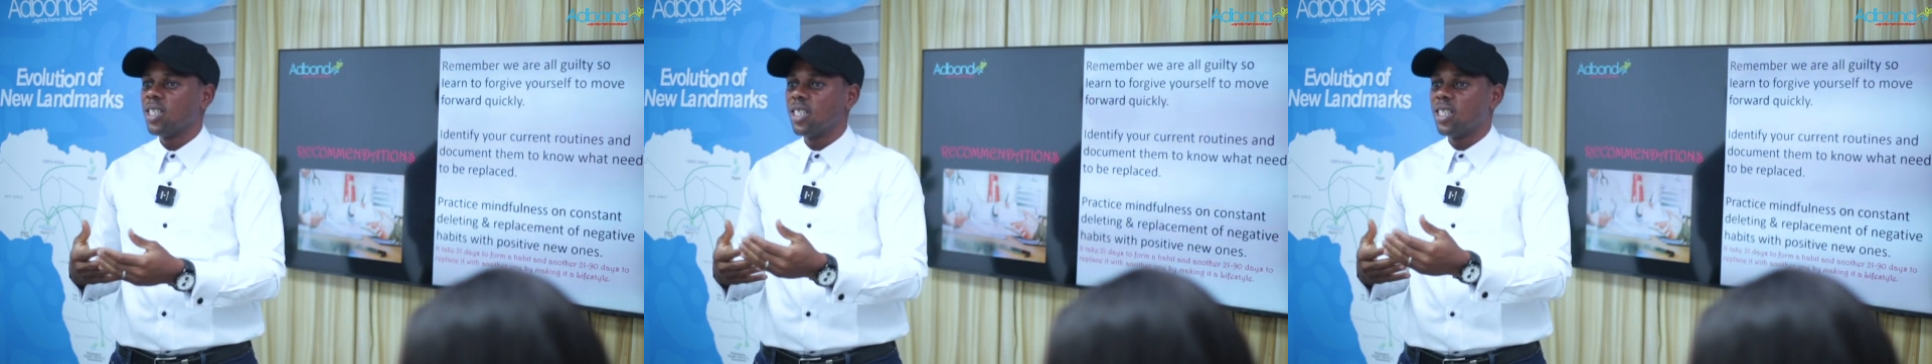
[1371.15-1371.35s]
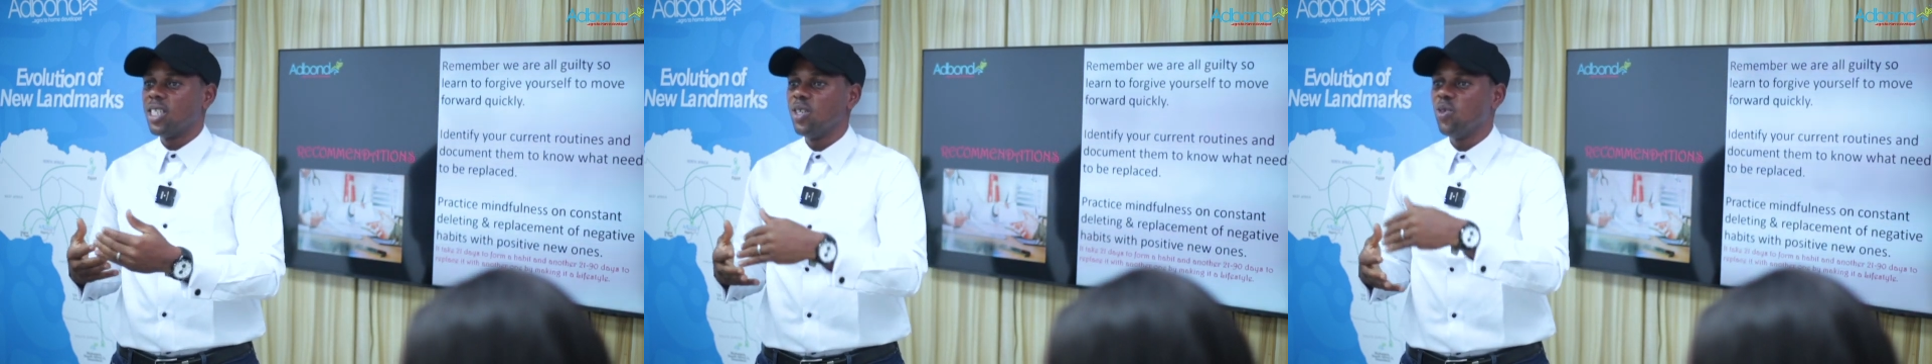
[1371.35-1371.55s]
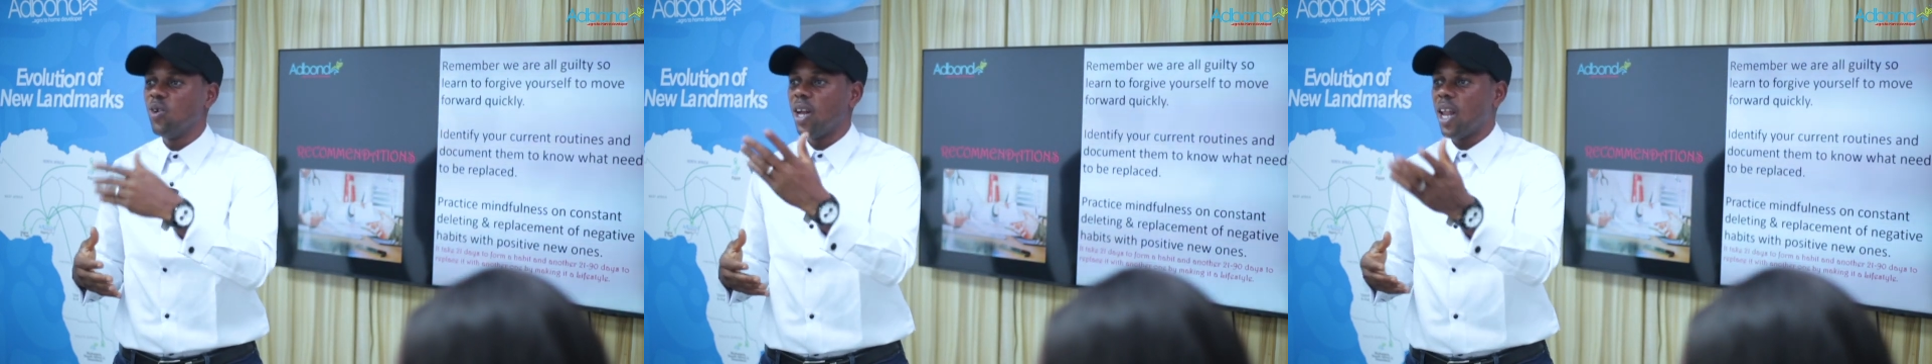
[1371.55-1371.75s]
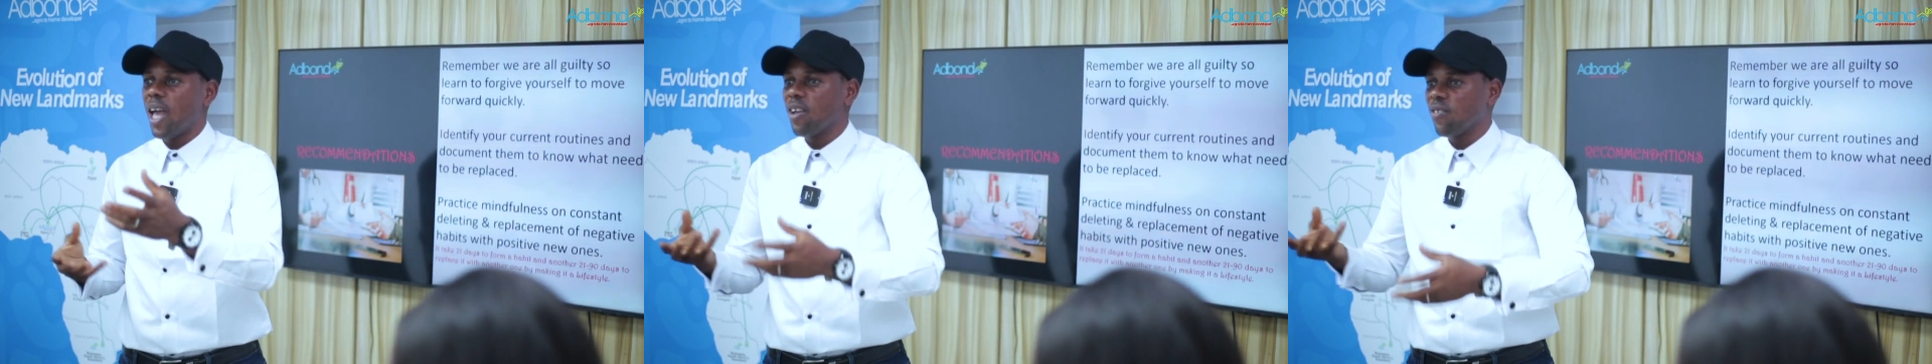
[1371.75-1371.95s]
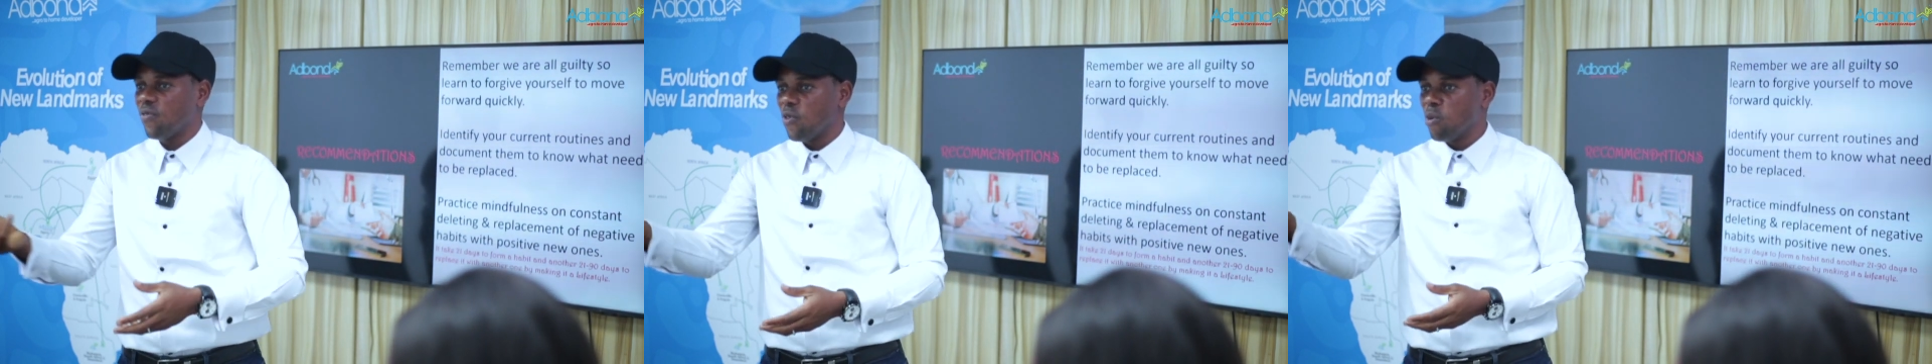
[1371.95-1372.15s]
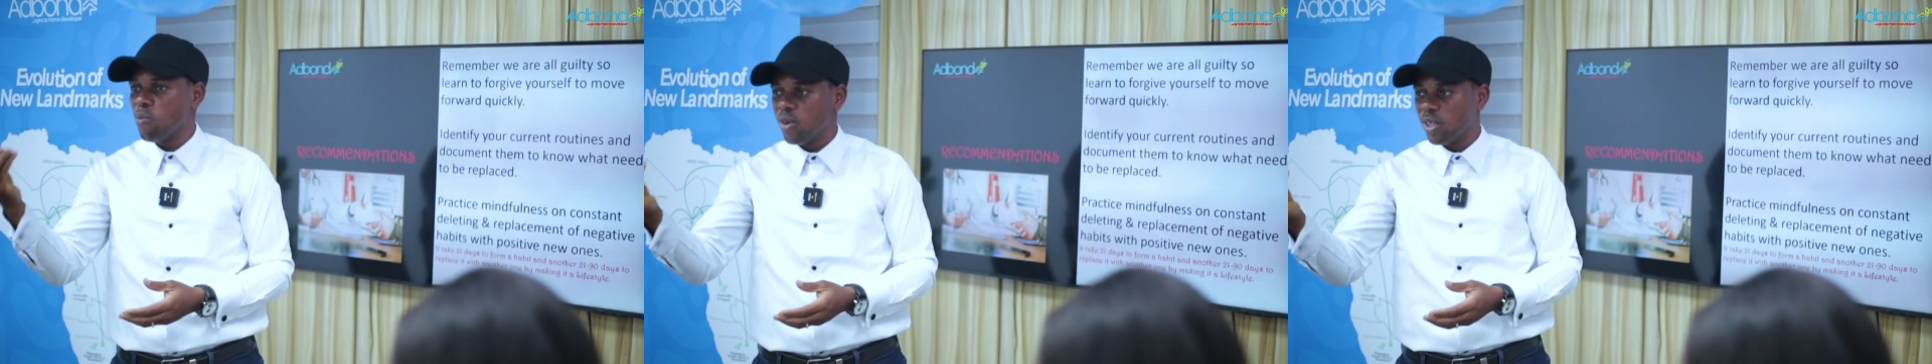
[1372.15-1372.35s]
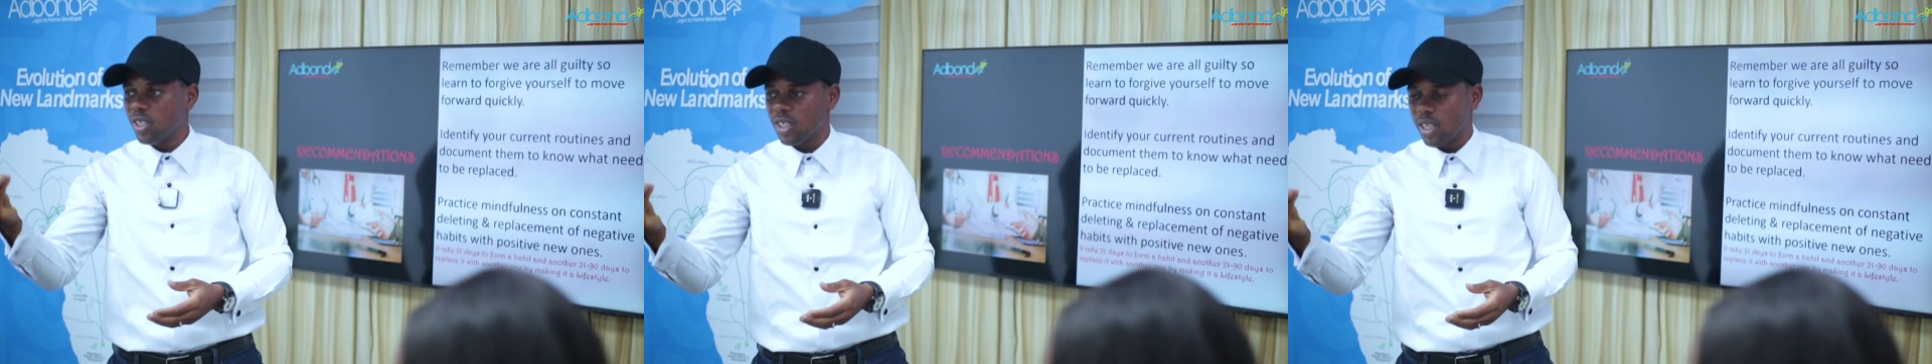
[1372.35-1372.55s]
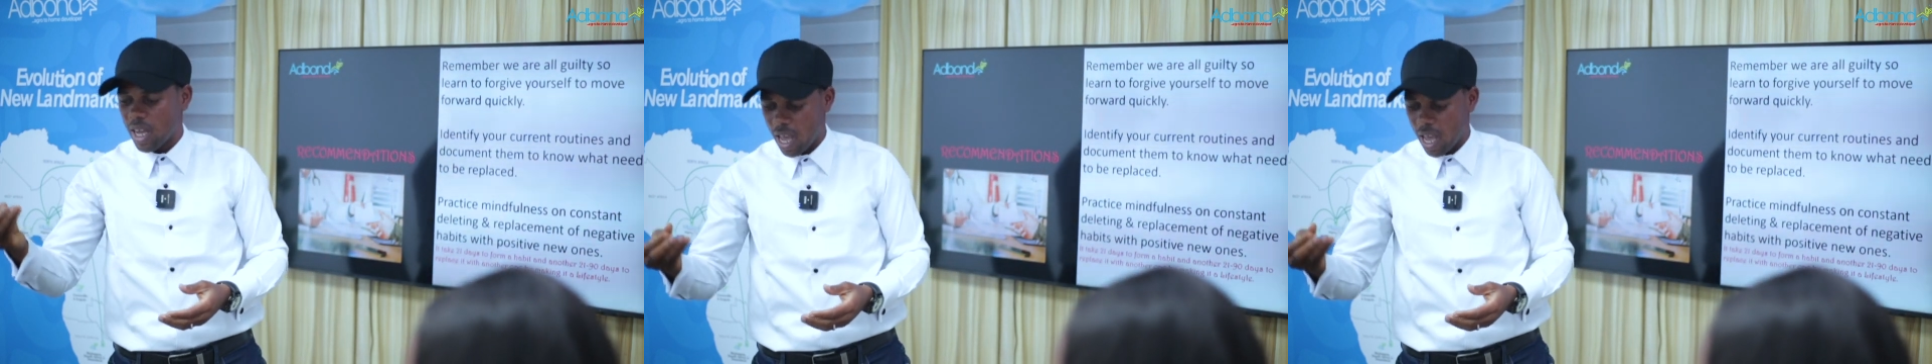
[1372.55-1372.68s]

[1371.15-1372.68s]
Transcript: kill life for money,